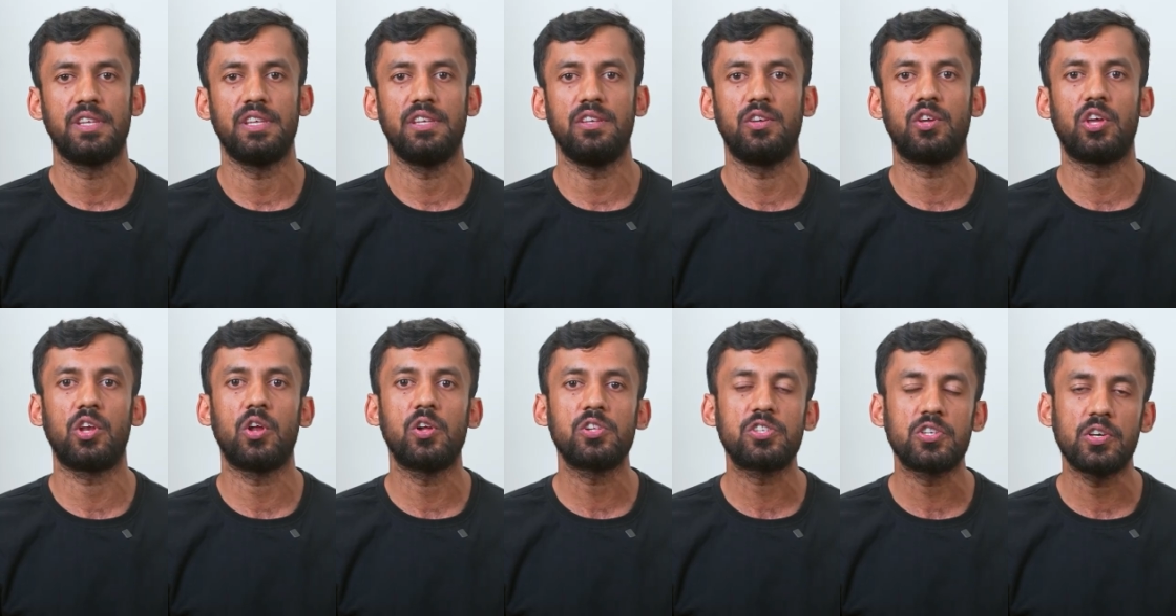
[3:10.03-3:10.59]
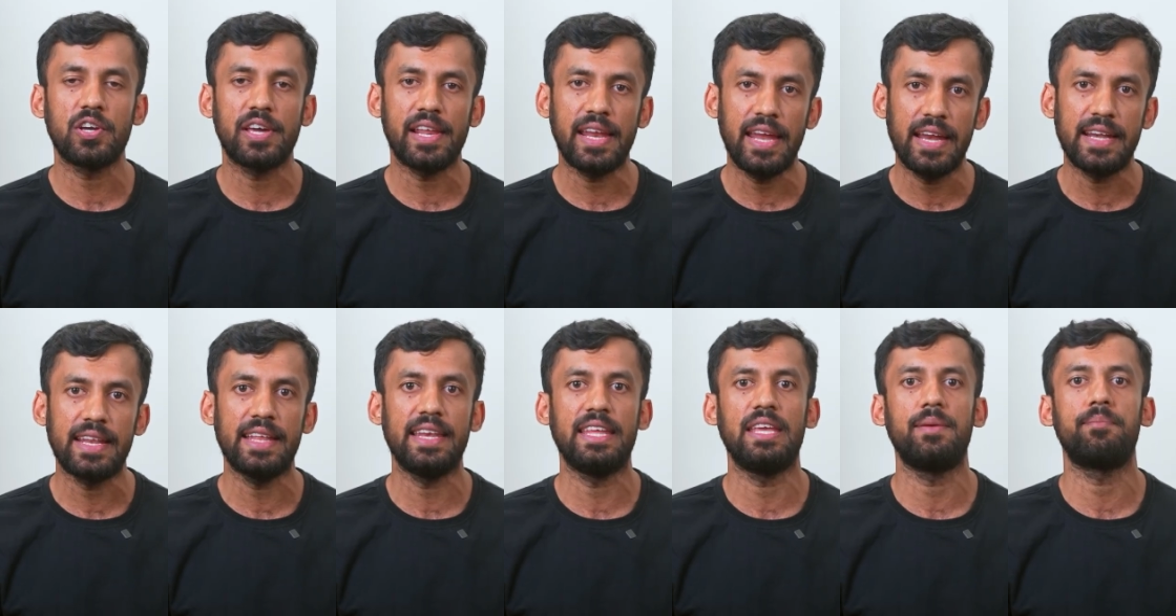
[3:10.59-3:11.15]
You can also
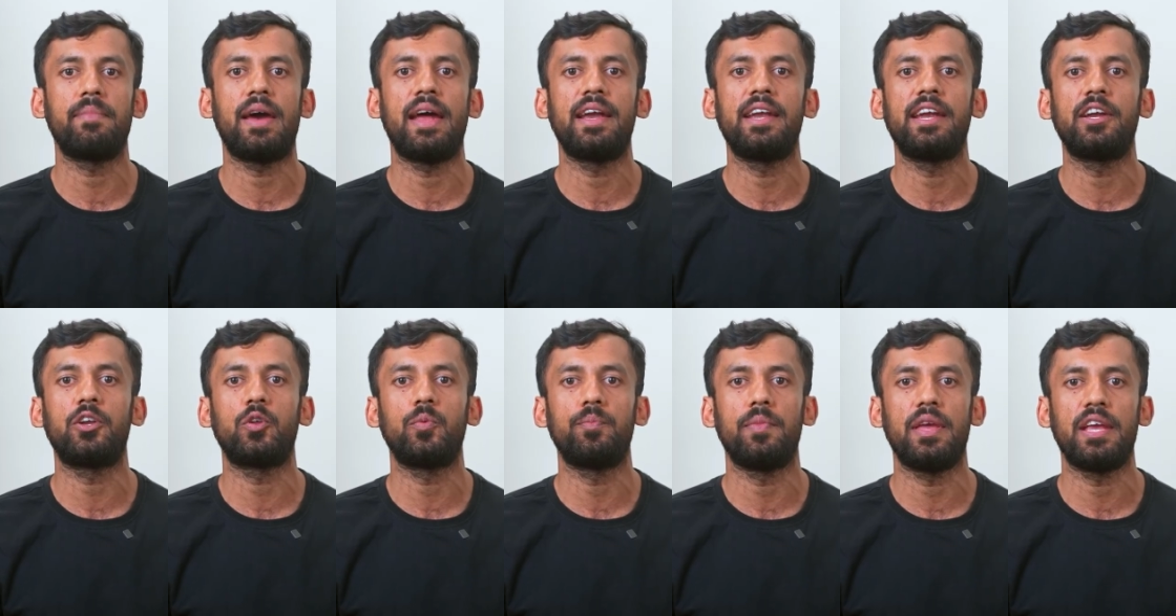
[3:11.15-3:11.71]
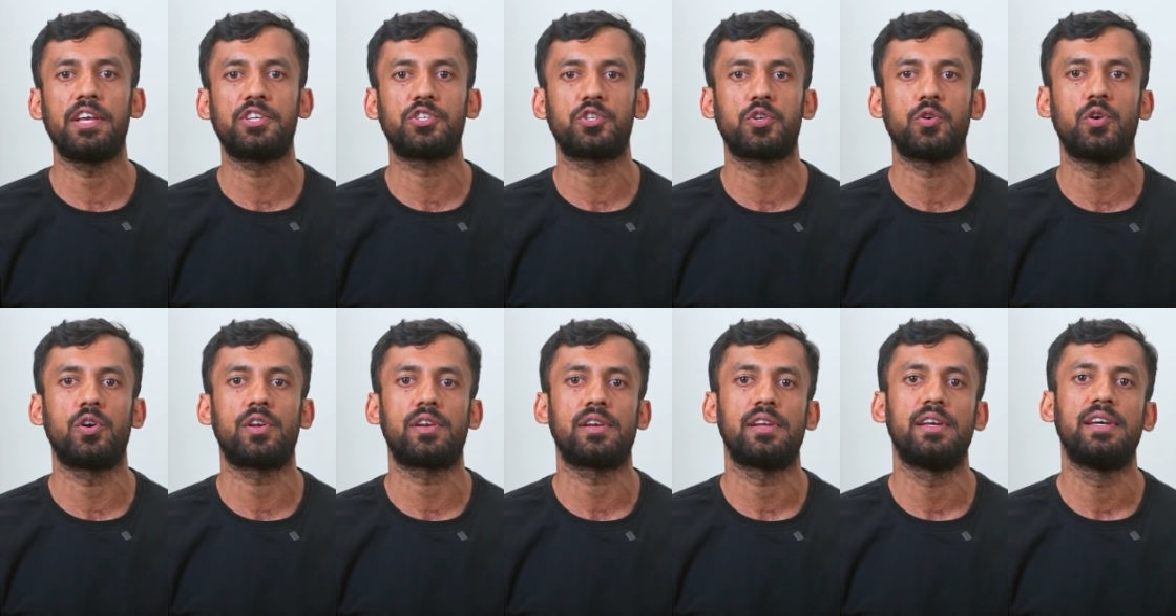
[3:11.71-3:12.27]
create an e-mandate to make
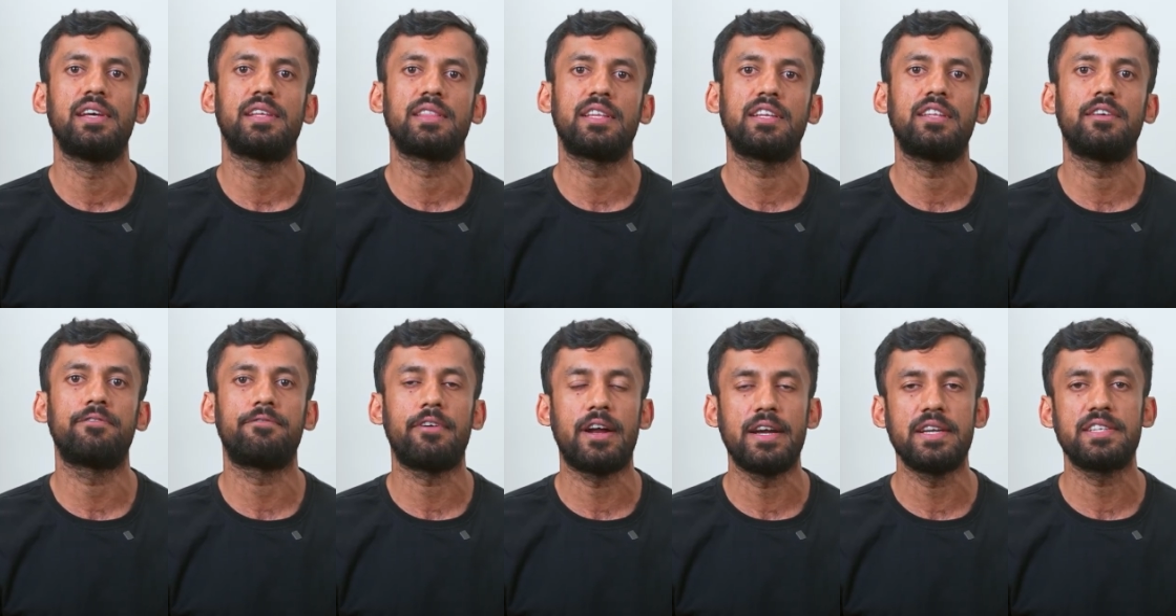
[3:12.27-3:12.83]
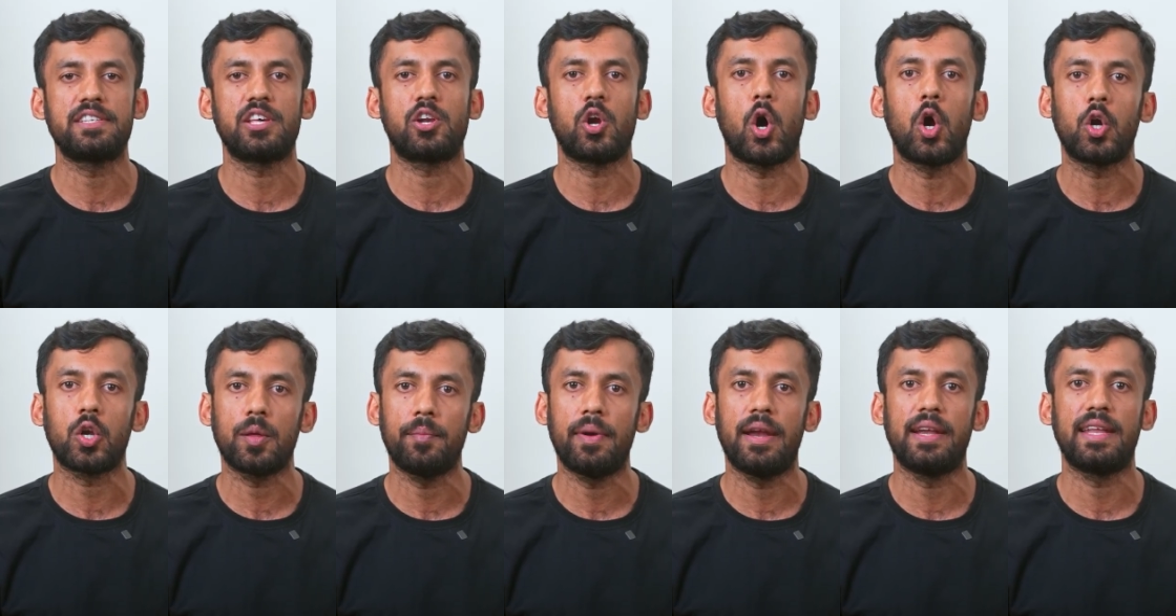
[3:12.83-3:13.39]
sure that the funds are
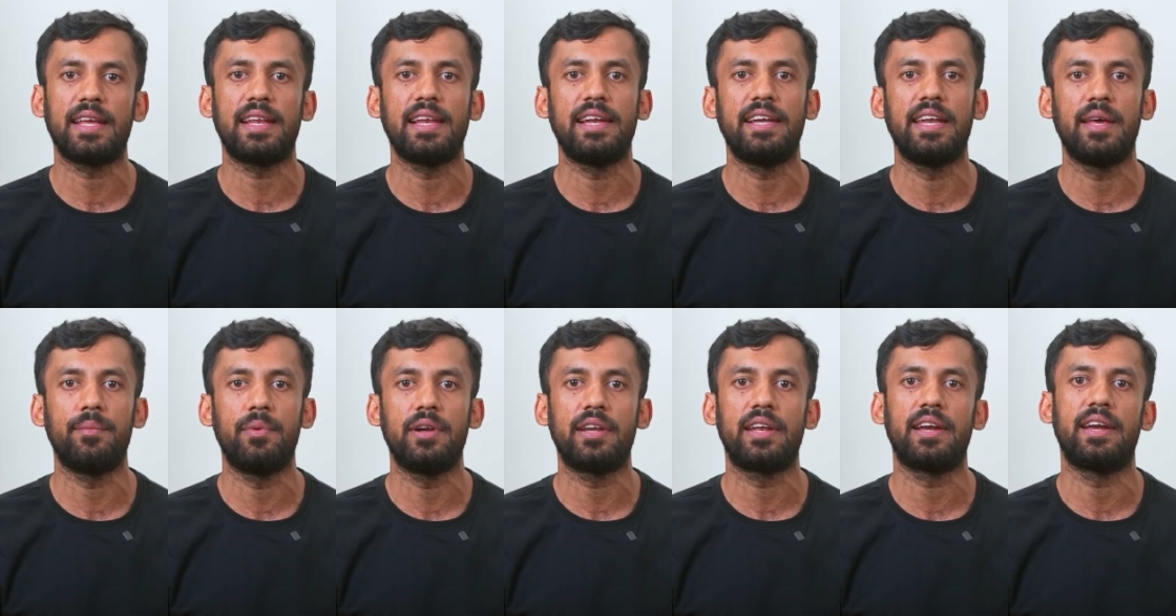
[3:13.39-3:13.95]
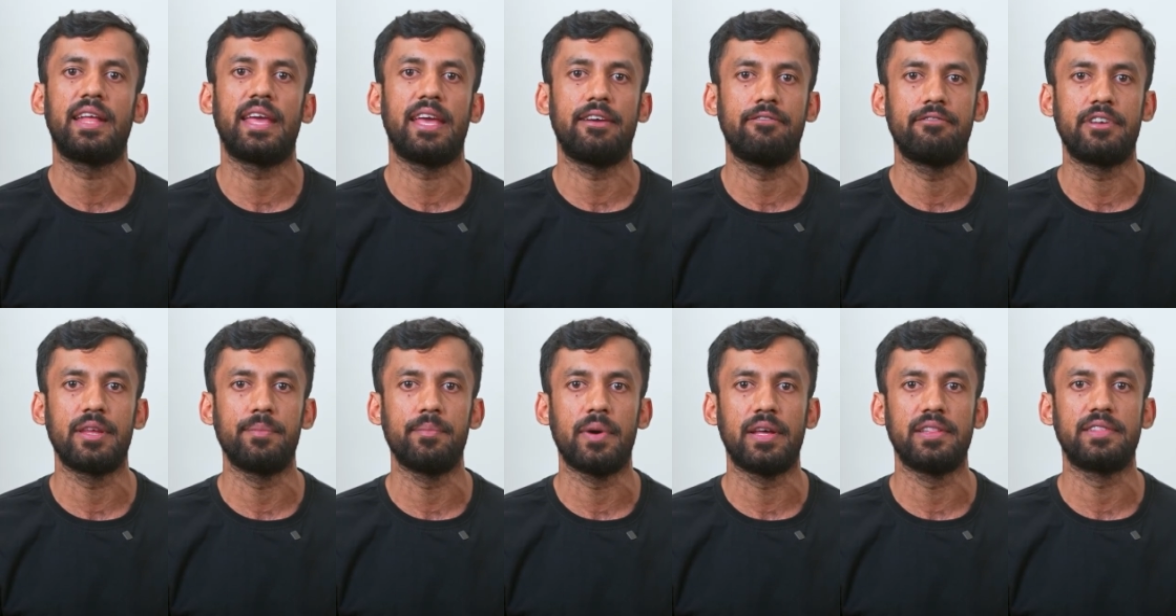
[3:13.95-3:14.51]
automatically debited
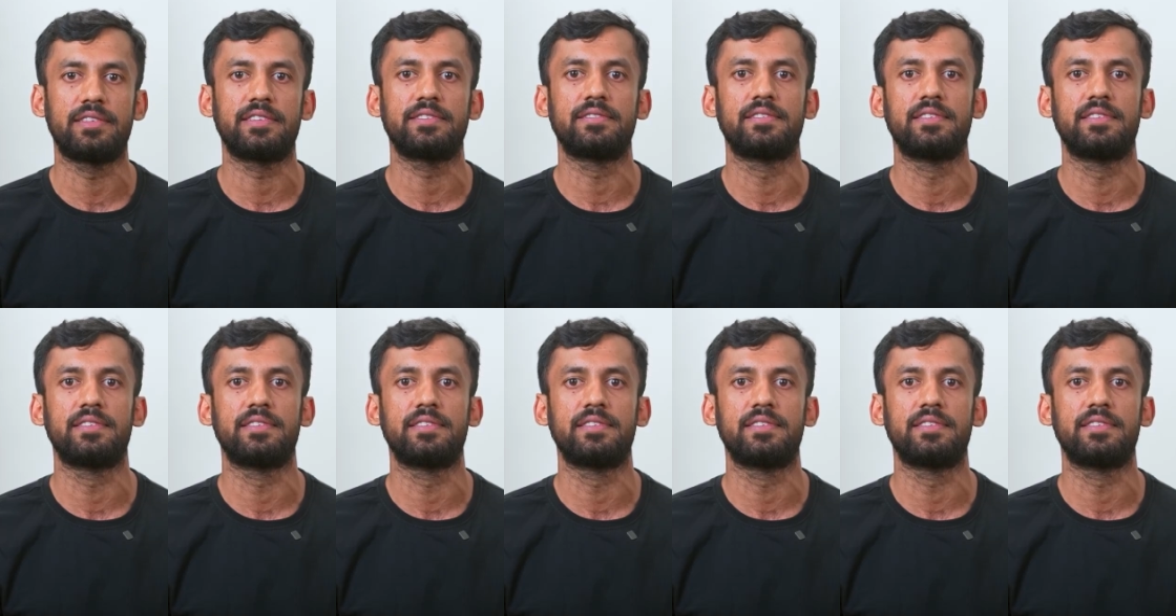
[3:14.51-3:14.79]
every month.